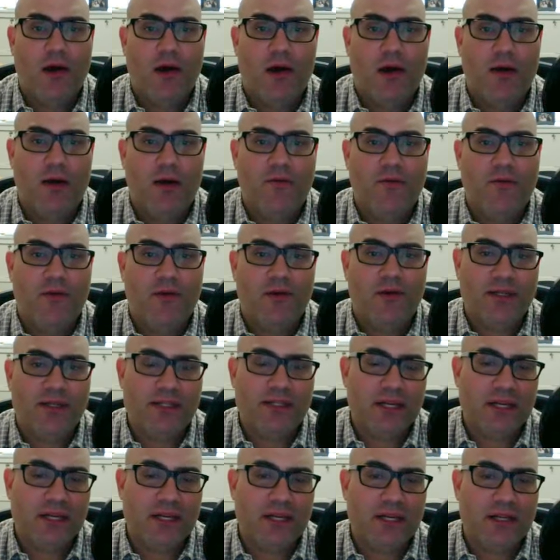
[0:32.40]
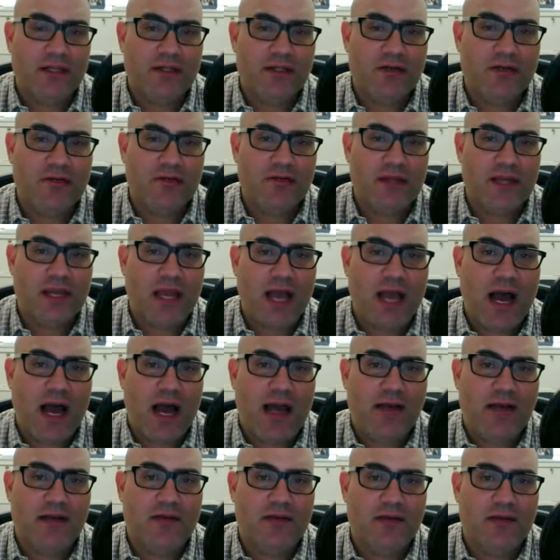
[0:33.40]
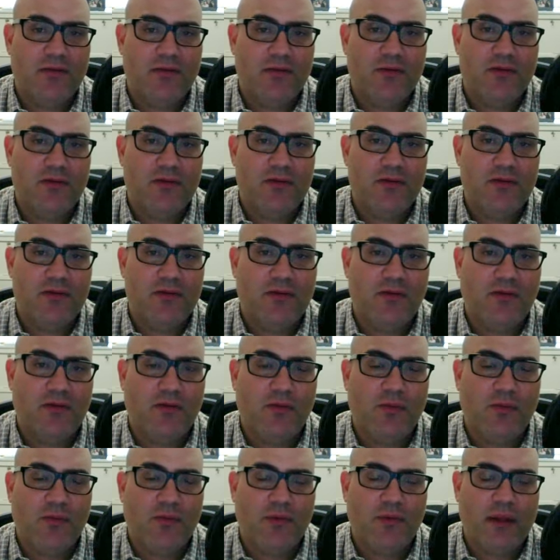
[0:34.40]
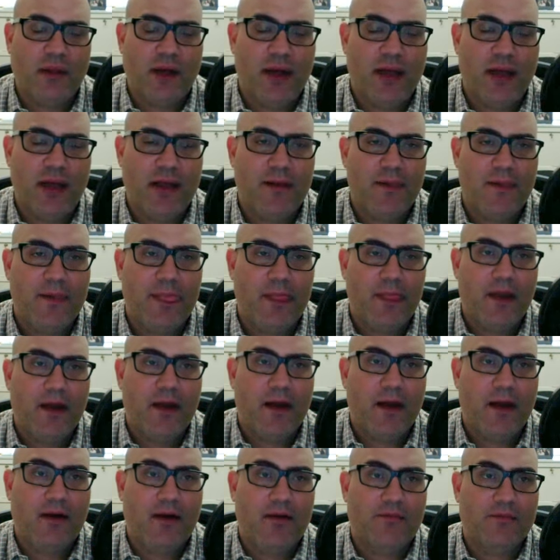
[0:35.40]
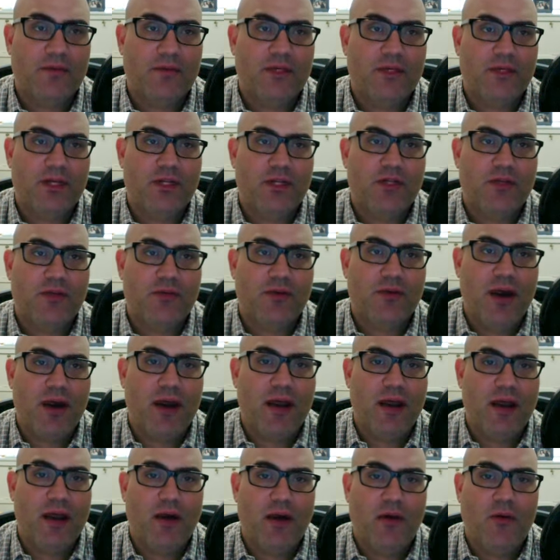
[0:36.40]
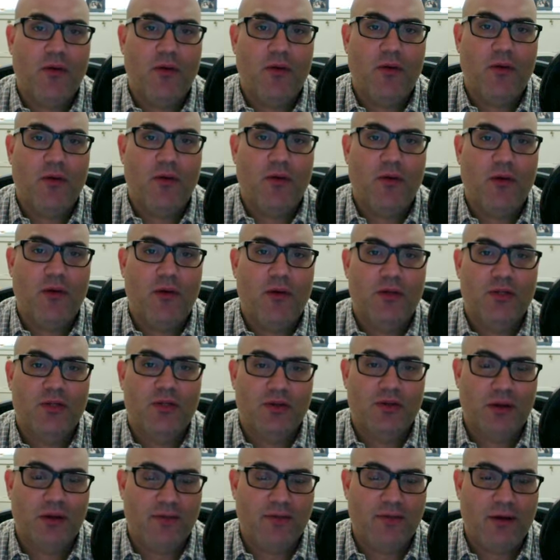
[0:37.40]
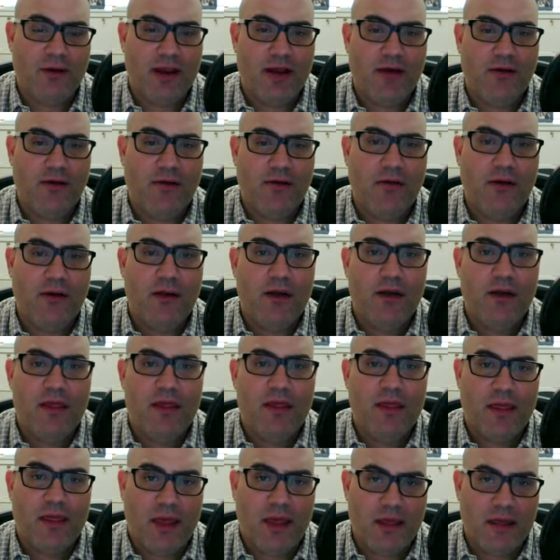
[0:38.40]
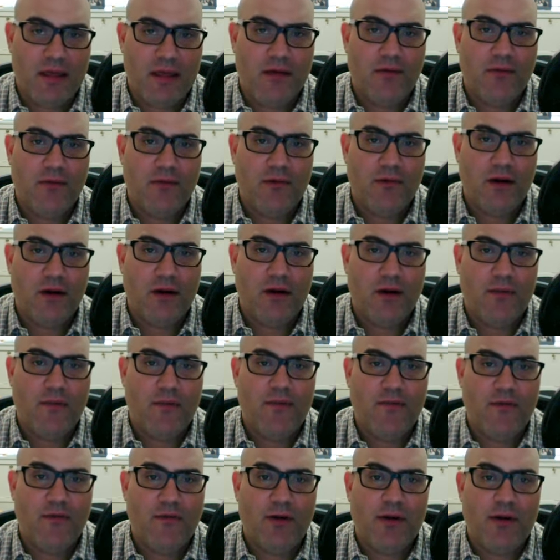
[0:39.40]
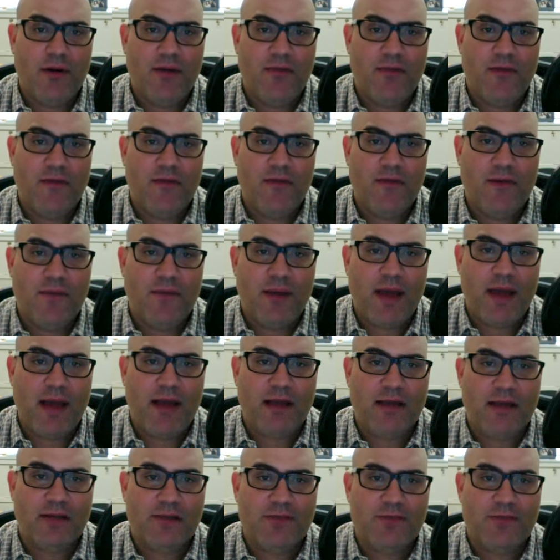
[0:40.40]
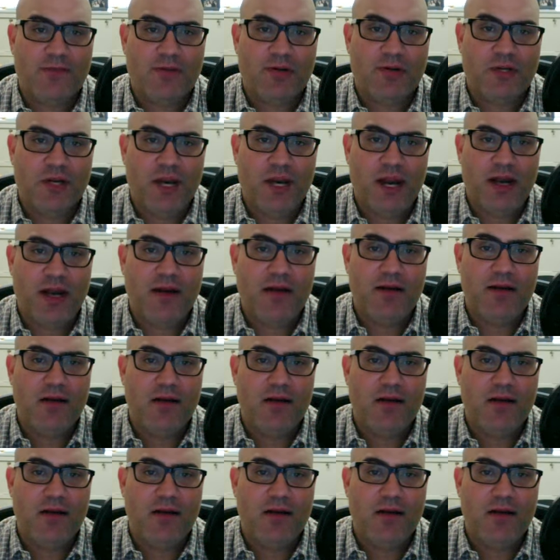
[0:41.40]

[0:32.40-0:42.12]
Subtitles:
if you're listening to this through the iTunes, Google Play, Stitcher Radio, or TuneIn Radio, thank you. If you want to leave me feedback, is appreciated.